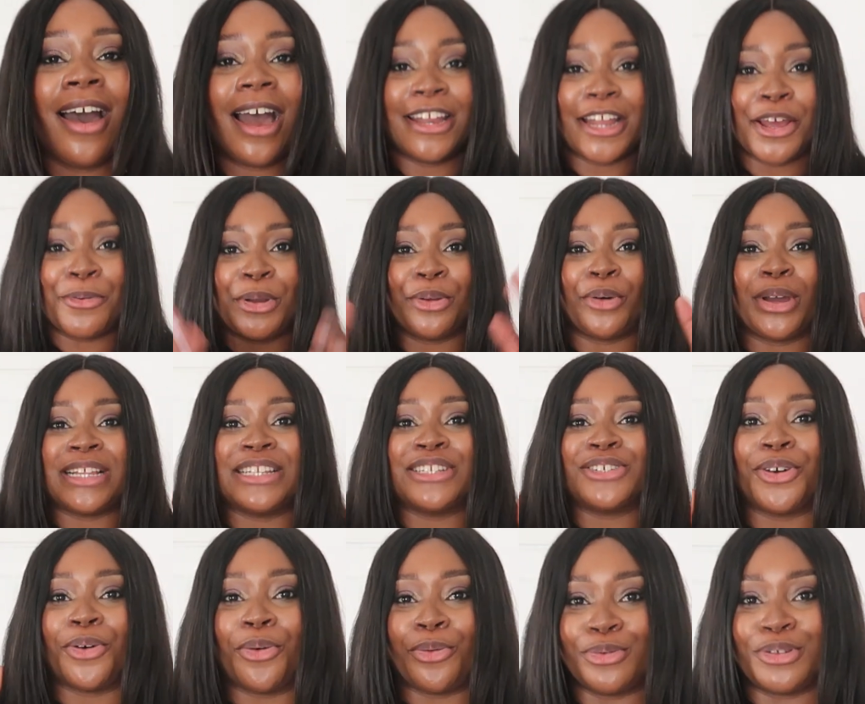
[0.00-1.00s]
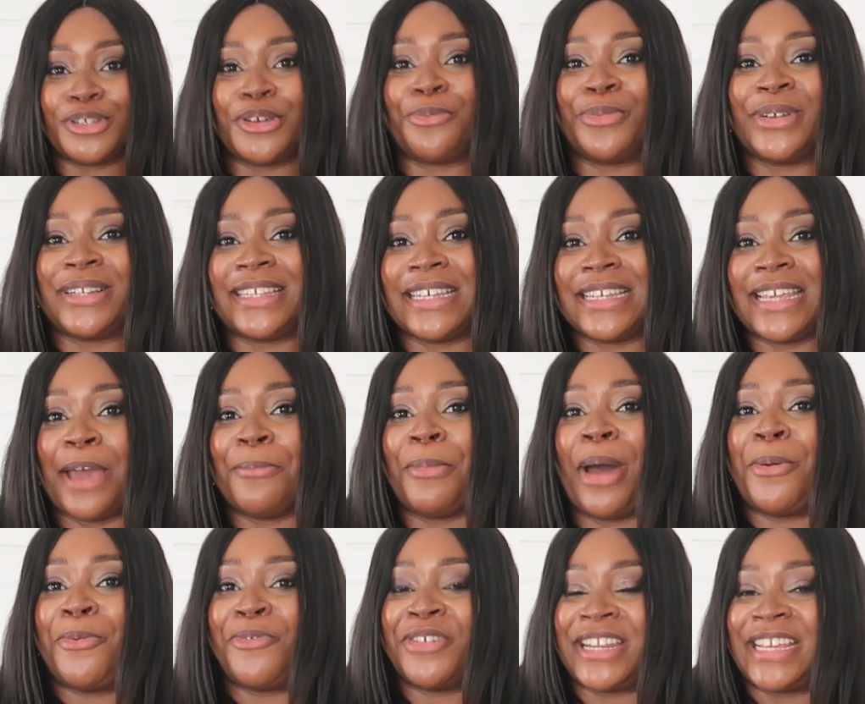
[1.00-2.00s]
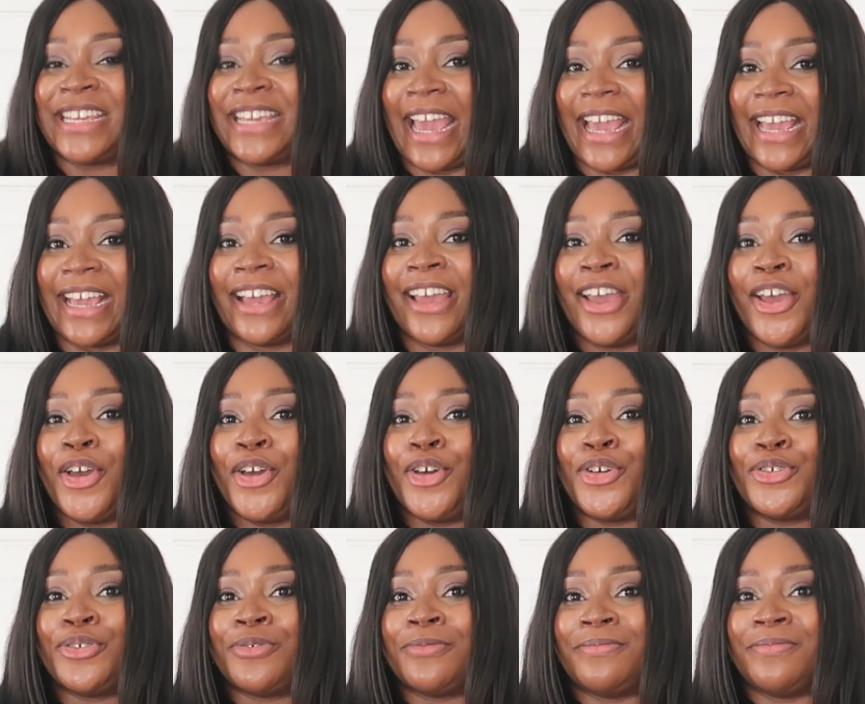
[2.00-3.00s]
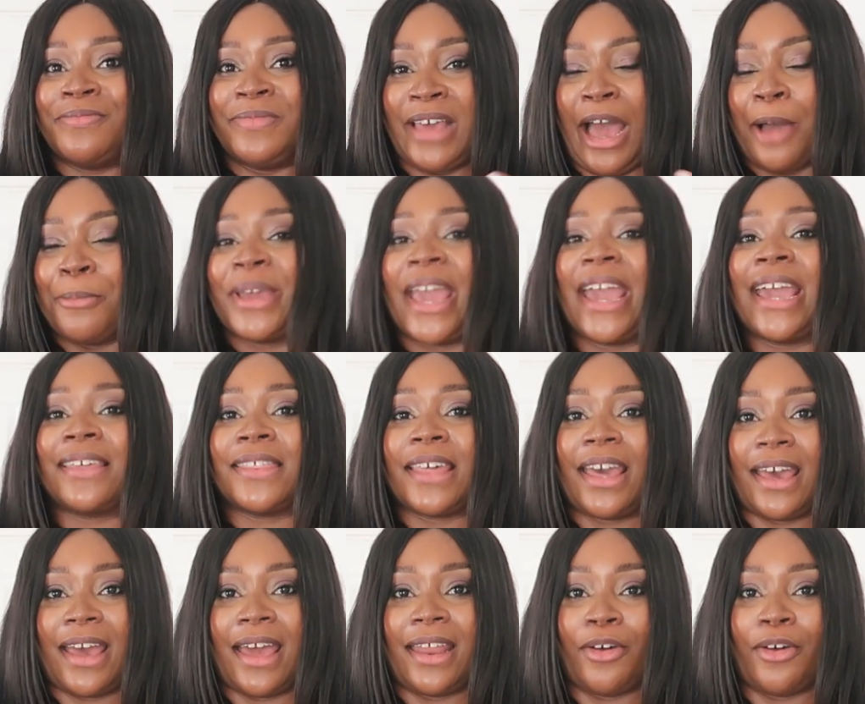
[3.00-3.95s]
I know we're not into autumn winter yet, but I'm getting there.